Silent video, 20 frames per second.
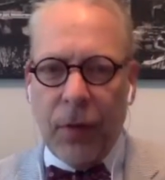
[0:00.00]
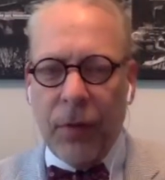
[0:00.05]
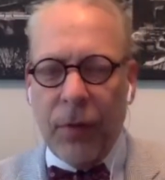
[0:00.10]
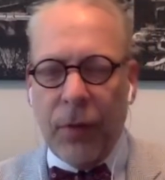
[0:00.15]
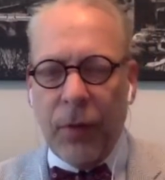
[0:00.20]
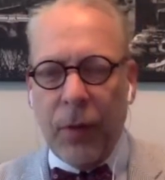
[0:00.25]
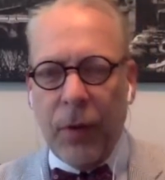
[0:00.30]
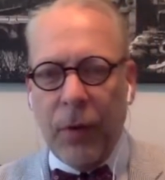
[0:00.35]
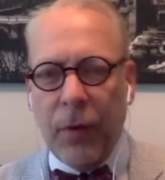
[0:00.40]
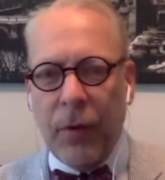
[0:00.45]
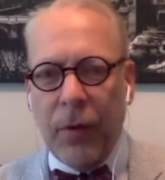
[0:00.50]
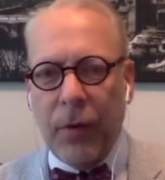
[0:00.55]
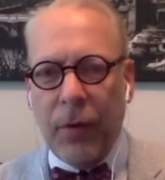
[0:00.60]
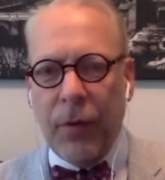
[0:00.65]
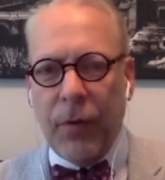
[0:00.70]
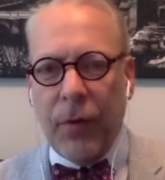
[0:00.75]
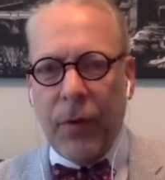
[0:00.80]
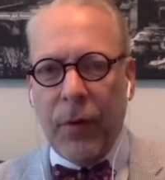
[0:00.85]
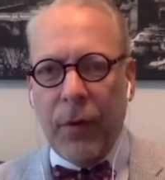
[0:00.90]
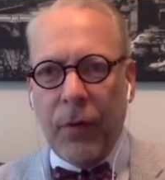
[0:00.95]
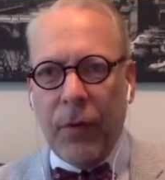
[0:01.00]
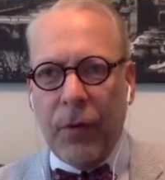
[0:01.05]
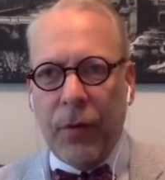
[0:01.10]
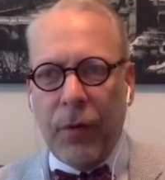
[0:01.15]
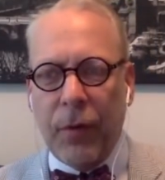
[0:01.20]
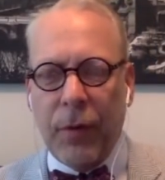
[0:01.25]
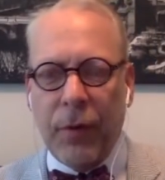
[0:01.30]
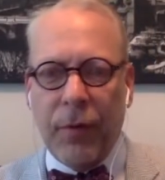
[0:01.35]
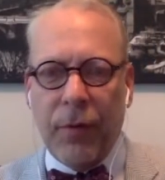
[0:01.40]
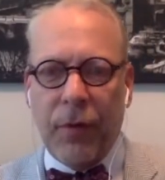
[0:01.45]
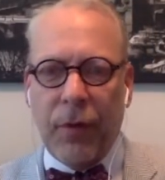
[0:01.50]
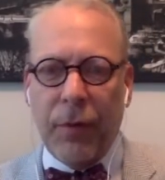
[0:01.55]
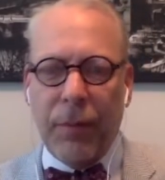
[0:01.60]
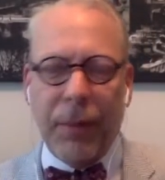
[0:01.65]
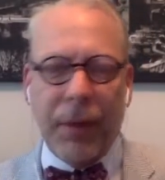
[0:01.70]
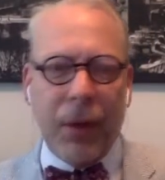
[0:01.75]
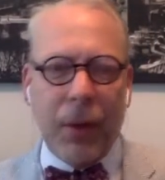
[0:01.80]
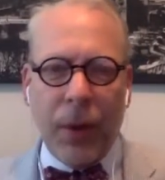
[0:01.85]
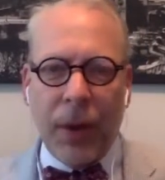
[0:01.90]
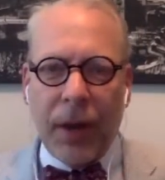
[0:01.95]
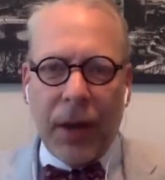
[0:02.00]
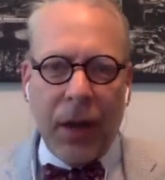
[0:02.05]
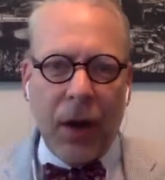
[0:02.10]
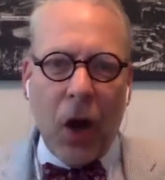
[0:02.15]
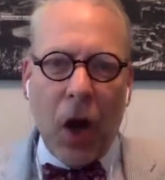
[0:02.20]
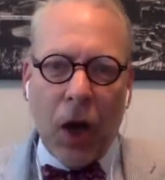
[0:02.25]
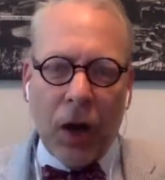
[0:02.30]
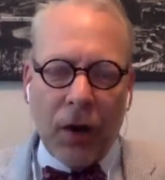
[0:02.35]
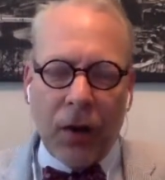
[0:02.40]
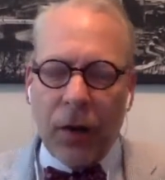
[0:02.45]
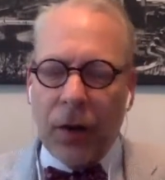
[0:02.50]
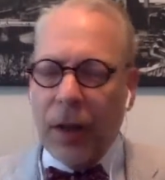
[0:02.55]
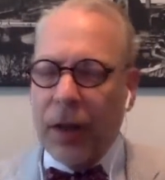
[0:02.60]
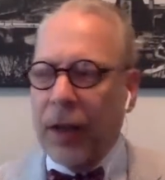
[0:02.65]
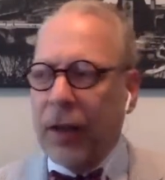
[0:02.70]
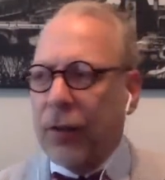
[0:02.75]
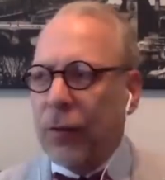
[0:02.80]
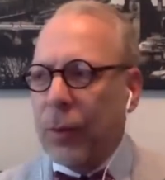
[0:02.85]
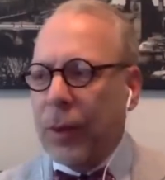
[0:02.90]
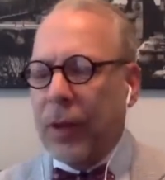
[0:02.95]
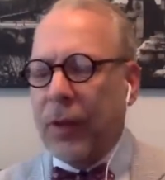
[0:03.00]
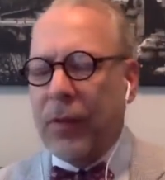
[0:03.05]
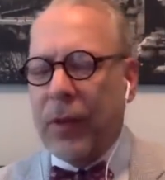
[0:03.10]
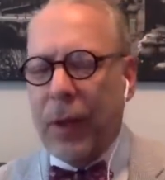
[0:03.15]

for Bitcoin Canonical, I guess we can say